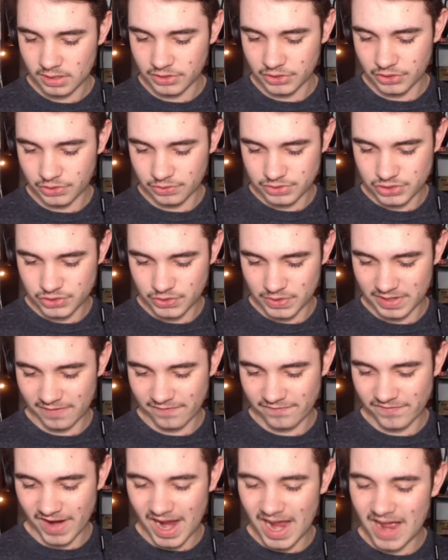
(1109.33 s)
Do a streak
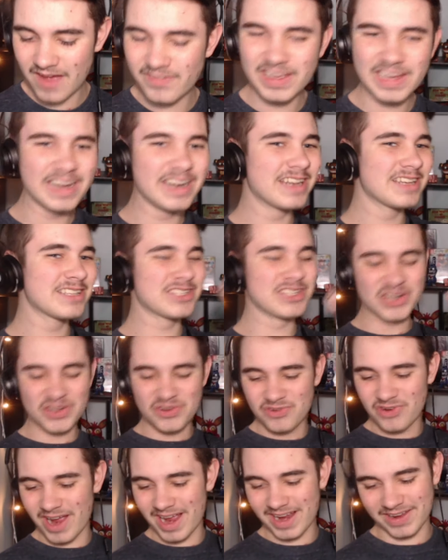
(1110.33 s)
of five and it's a new
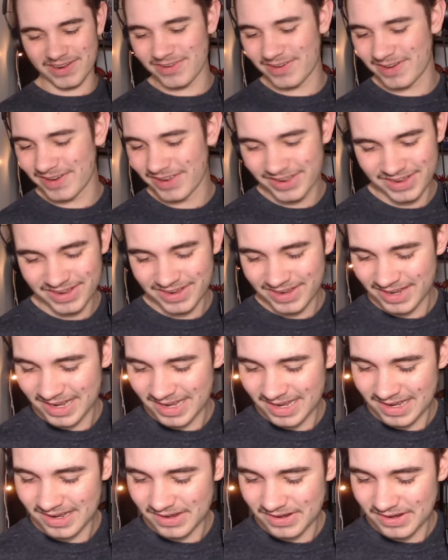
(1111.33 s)
record.
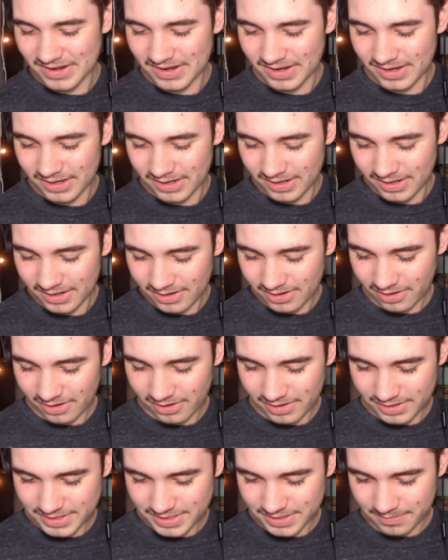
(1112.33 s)

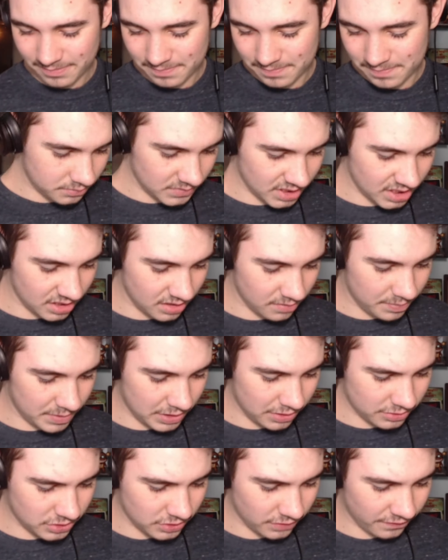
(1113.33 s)
Awesome. It
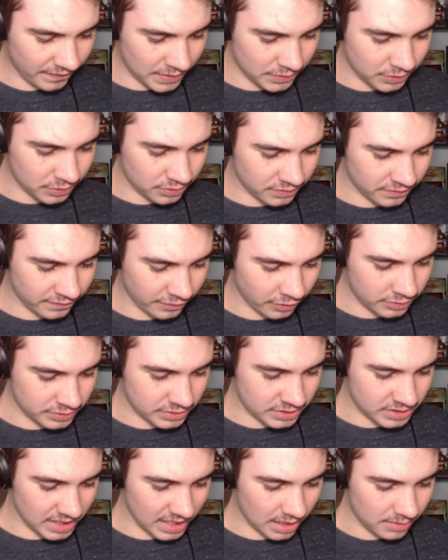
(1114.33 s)
appears you found your
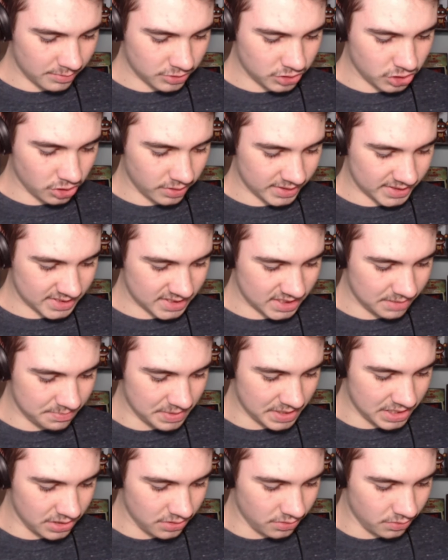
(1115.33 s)
first animatronic
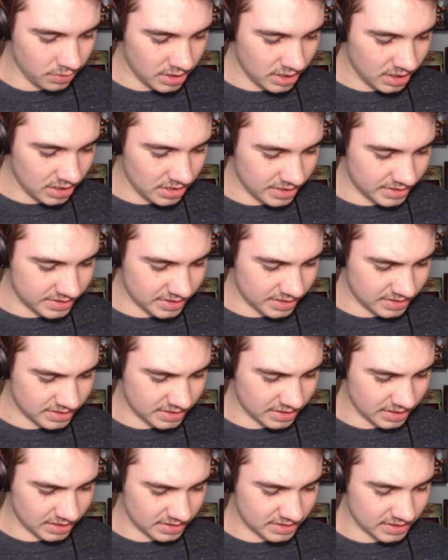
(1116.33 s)
CPU. This is
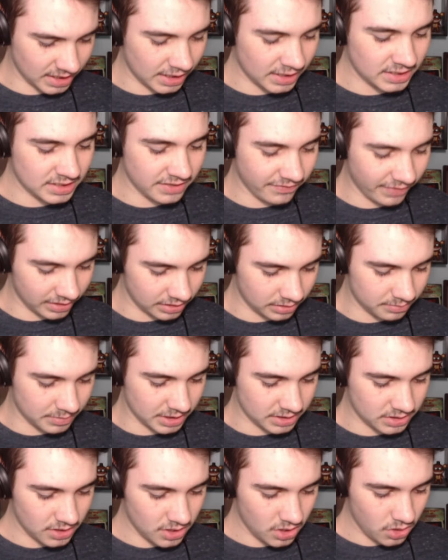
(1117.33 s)
an exciting
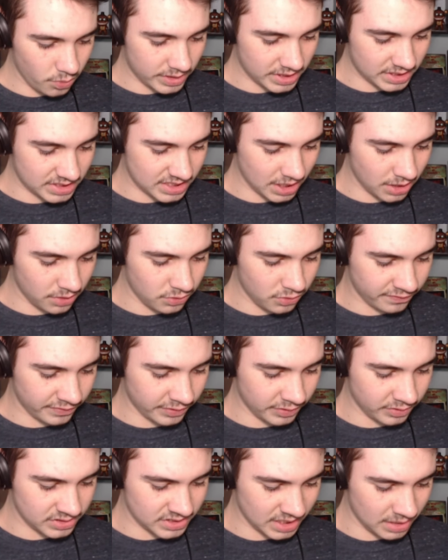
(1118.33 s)
development. We can tell you
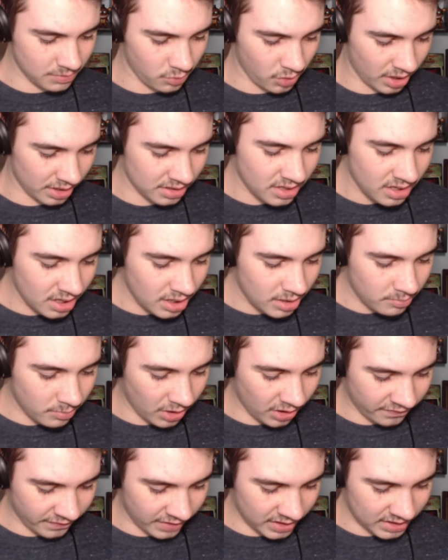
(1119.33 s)
feel the same way.
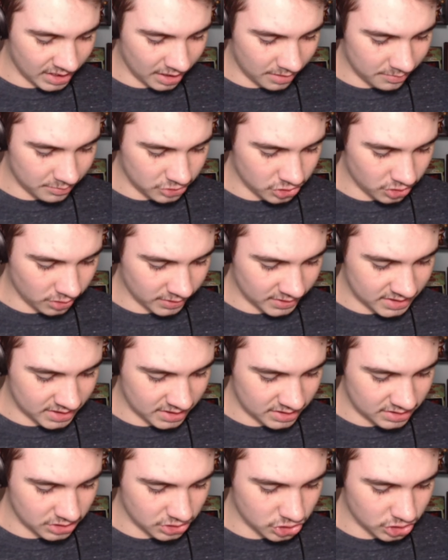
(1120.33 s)
Modifying animatronics
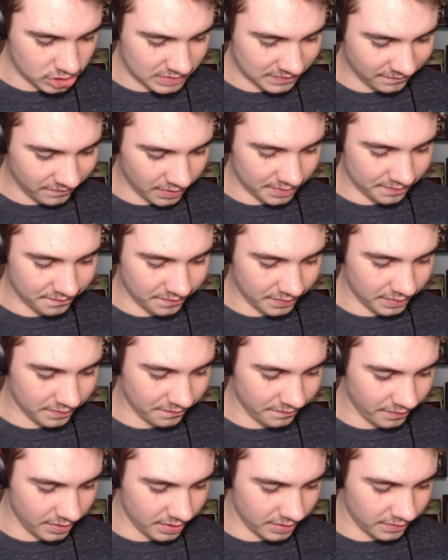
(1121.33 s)
isn't just fun, fun,
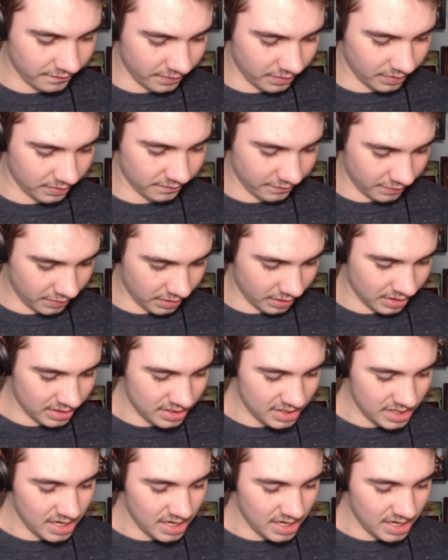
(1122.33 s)
fun, fun, fun.